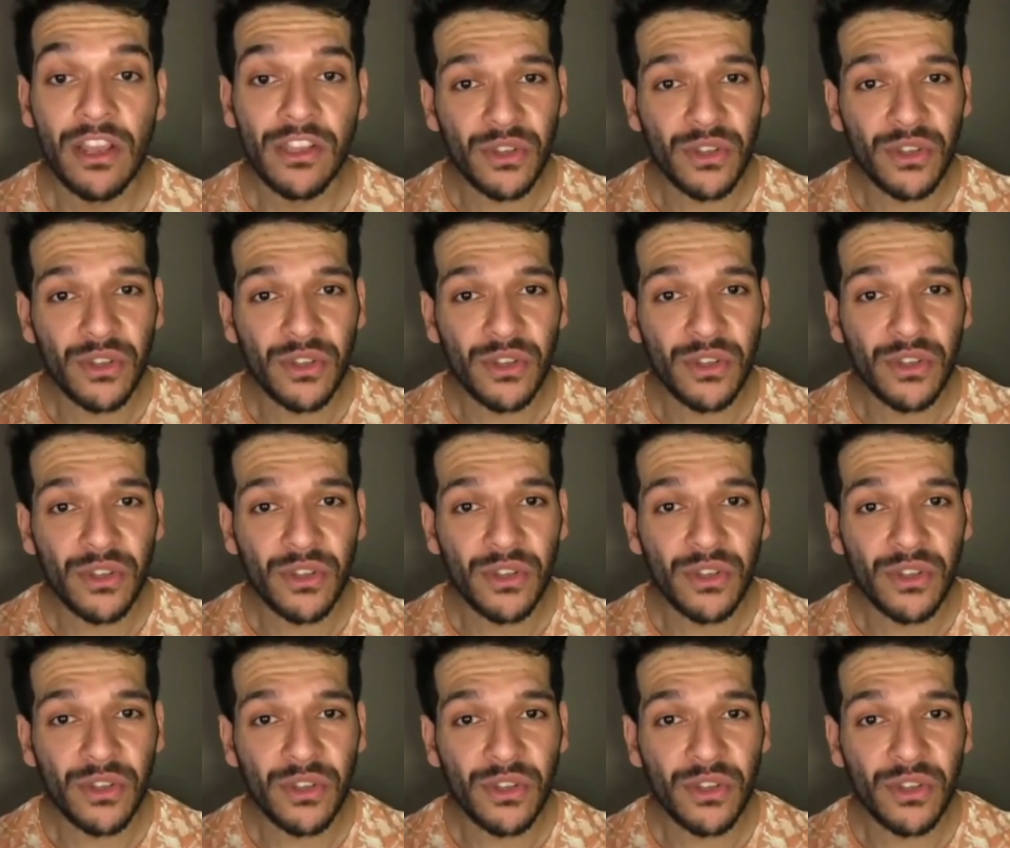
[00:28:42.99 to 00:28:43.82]
So you know,
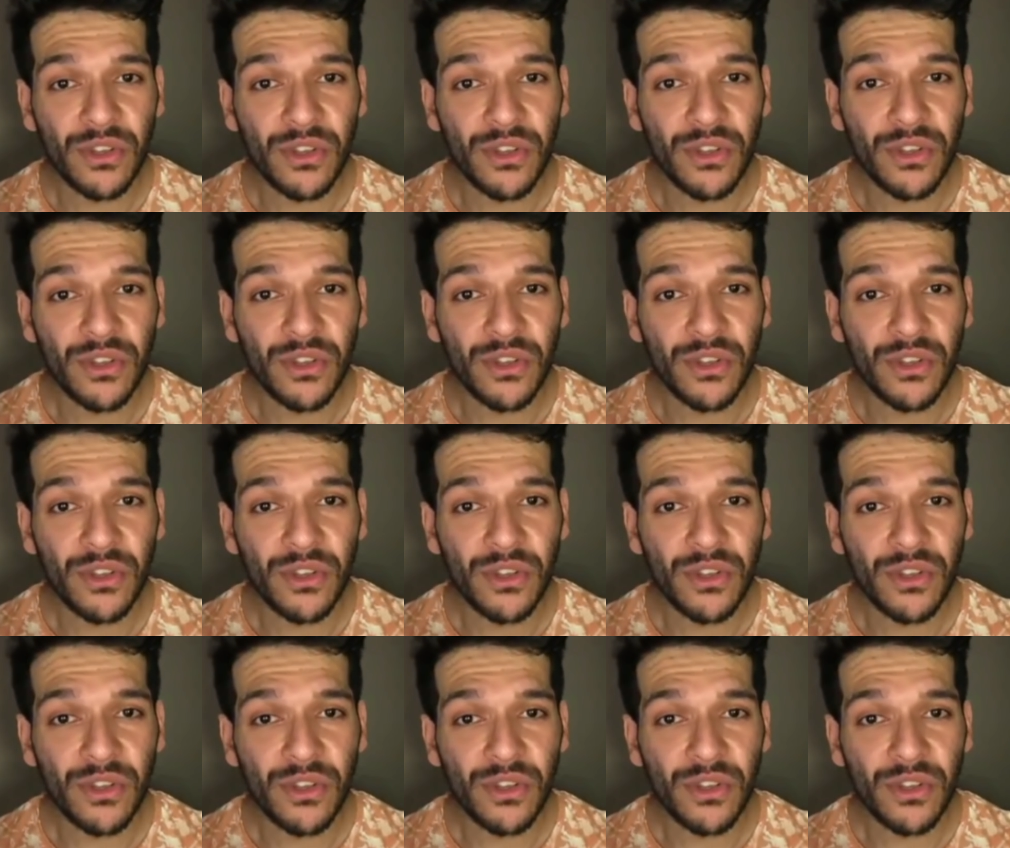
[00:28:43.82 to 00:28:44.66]
this is a travel
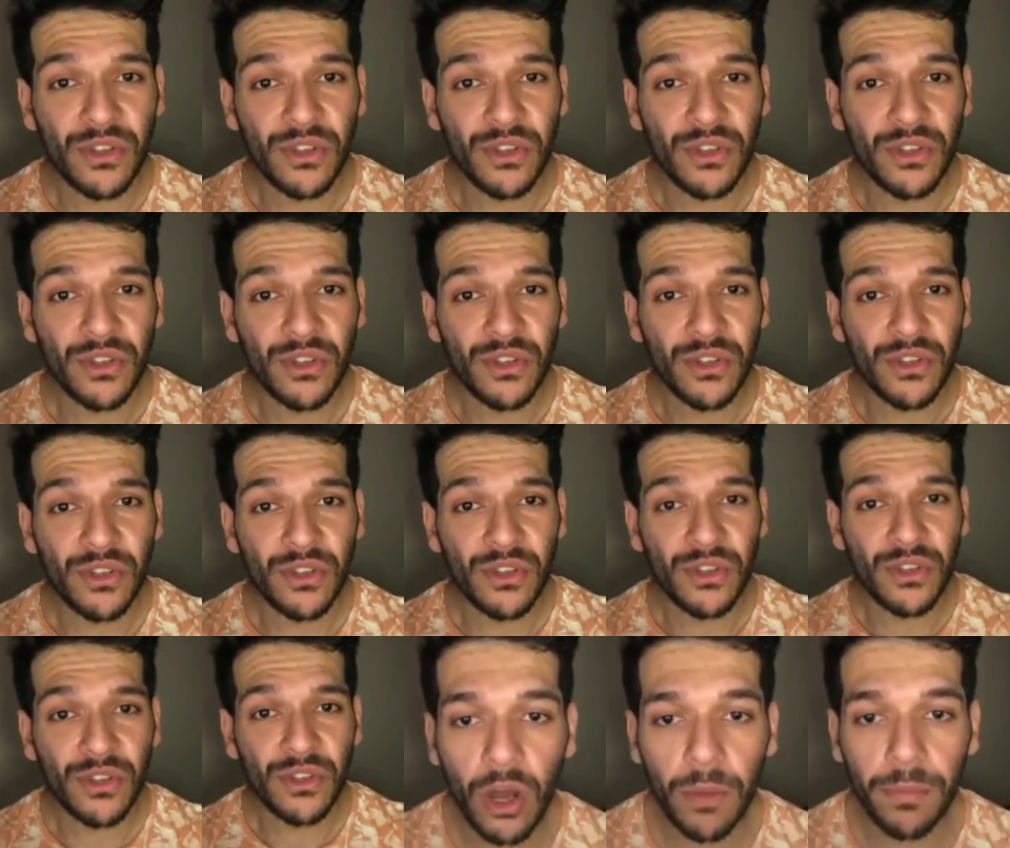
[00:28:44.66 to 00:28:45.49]
strategy and style that you
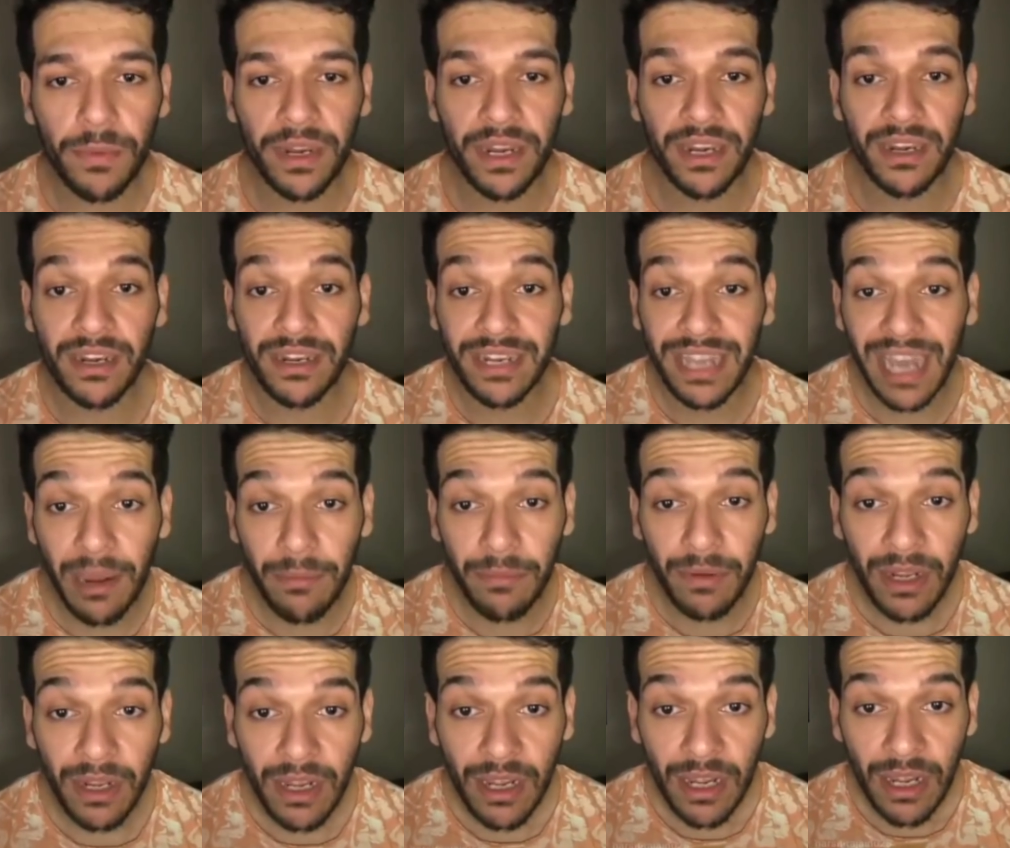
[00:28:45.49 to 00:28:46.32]
need to incorporate and
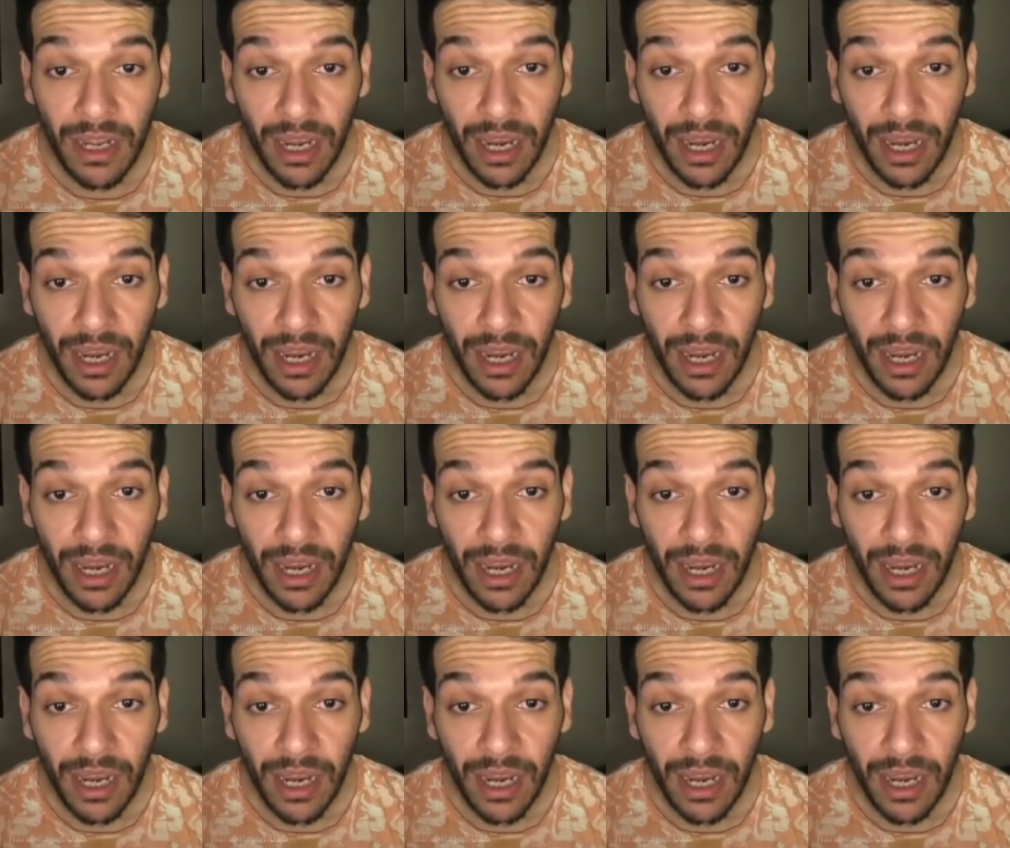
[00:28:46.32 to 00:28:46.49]
adapt.